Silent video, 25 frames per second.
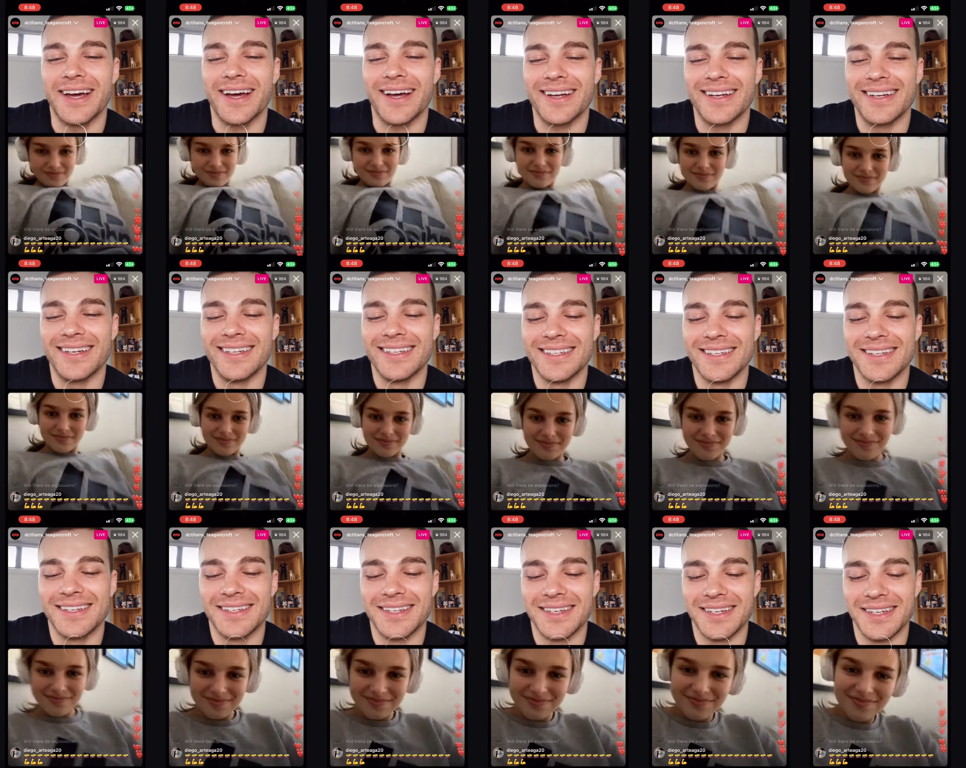
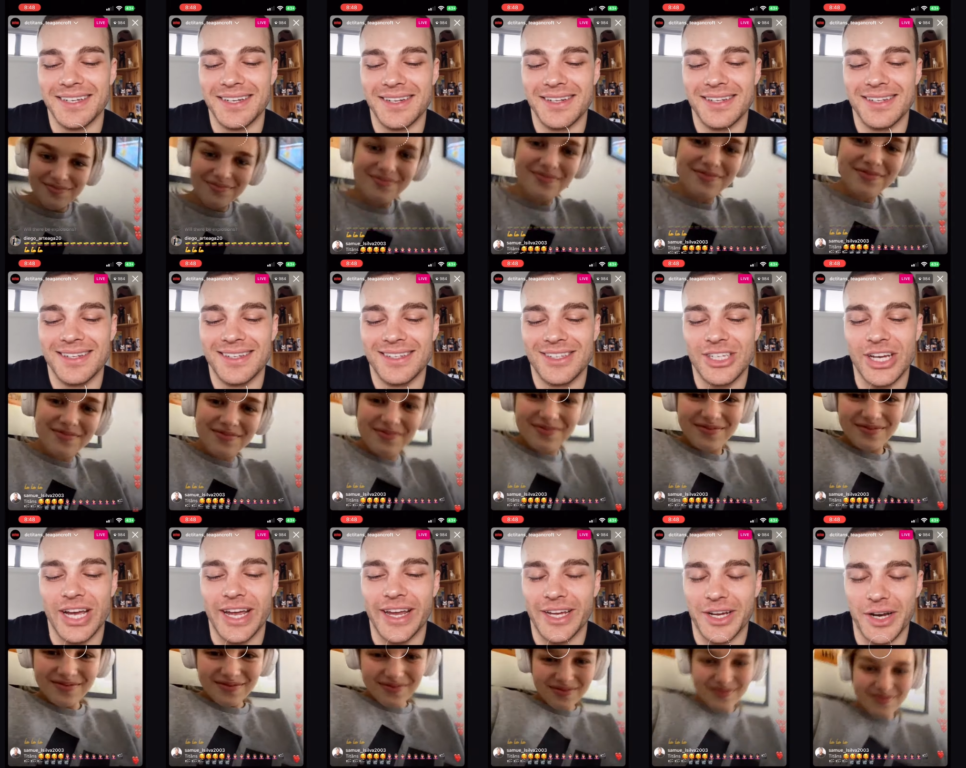Speaker 1: yeah,
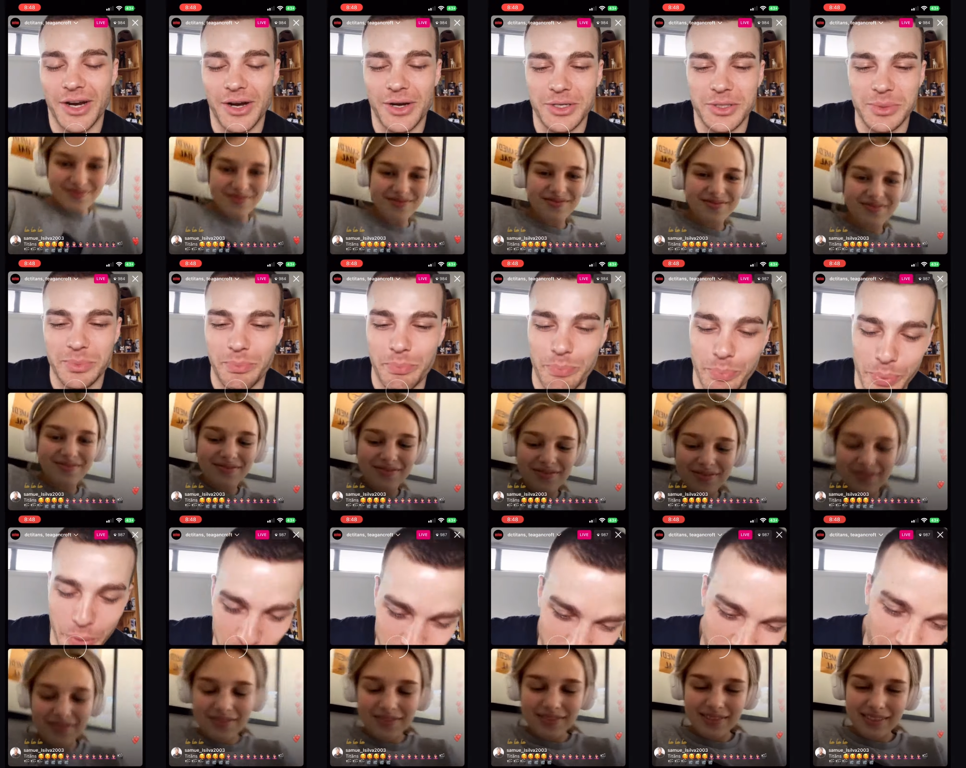Jay
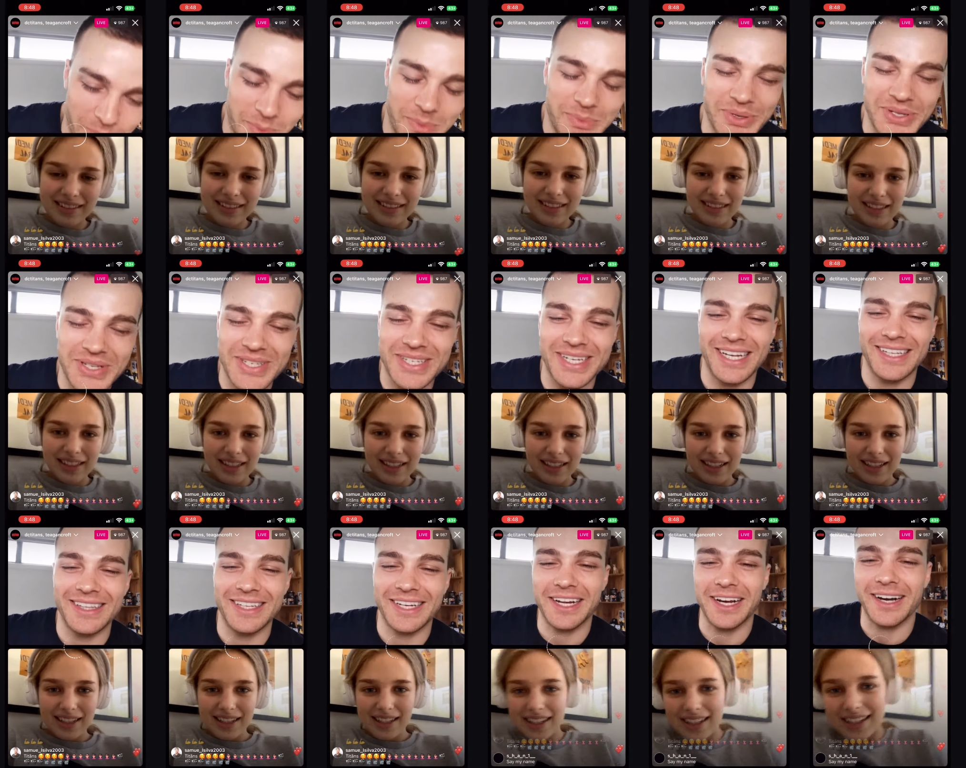goes boom,
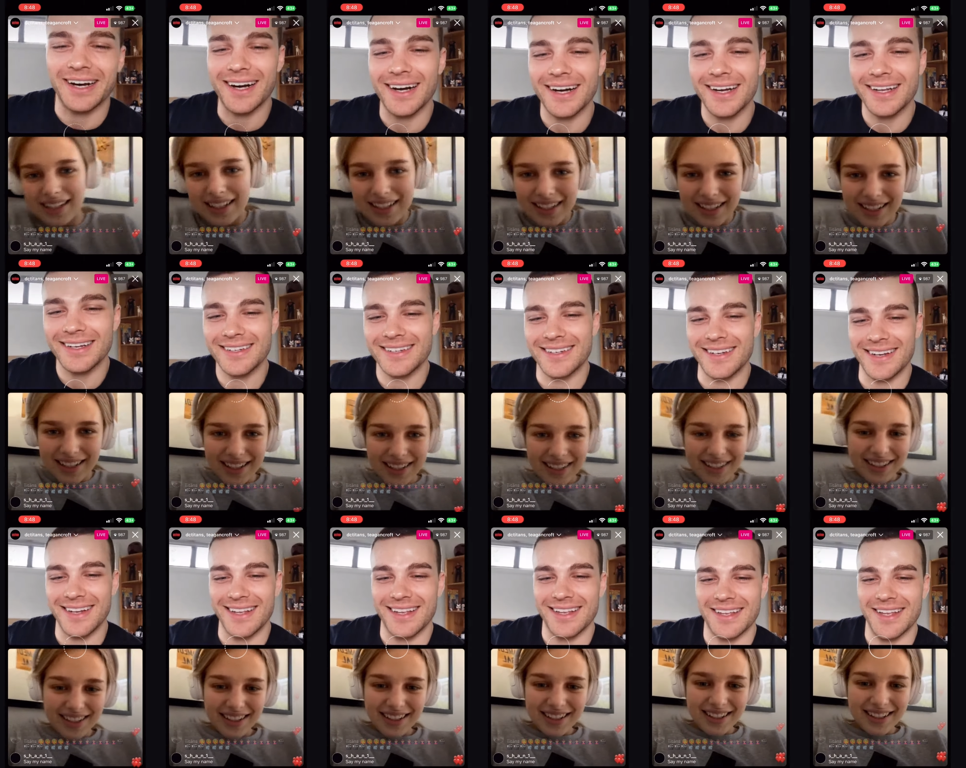puts down the
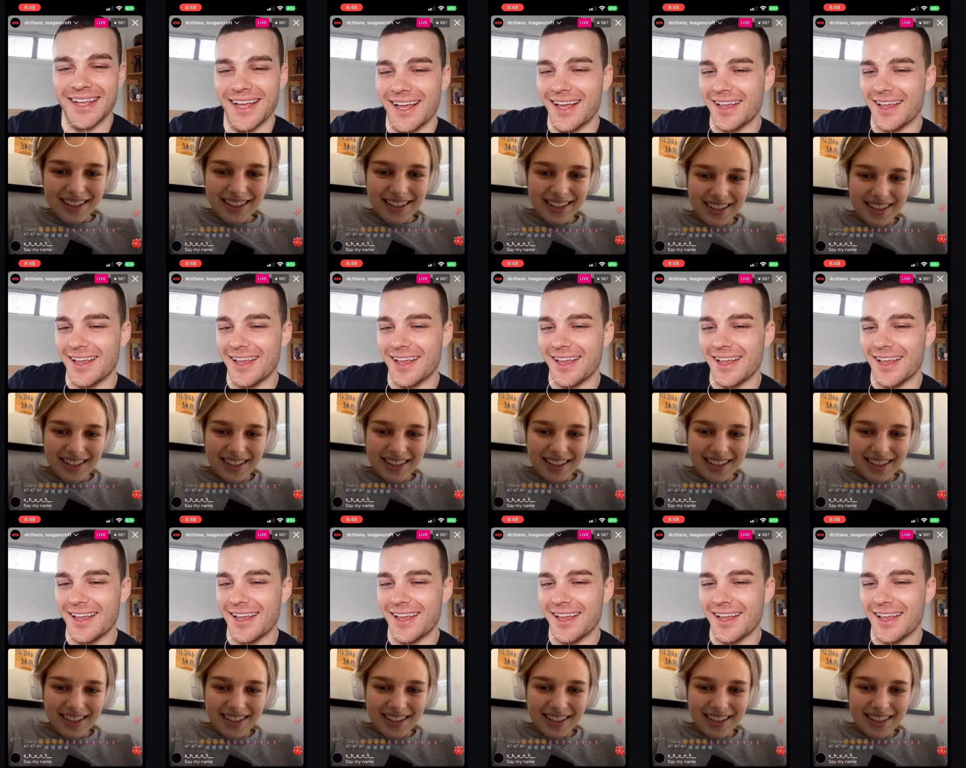card,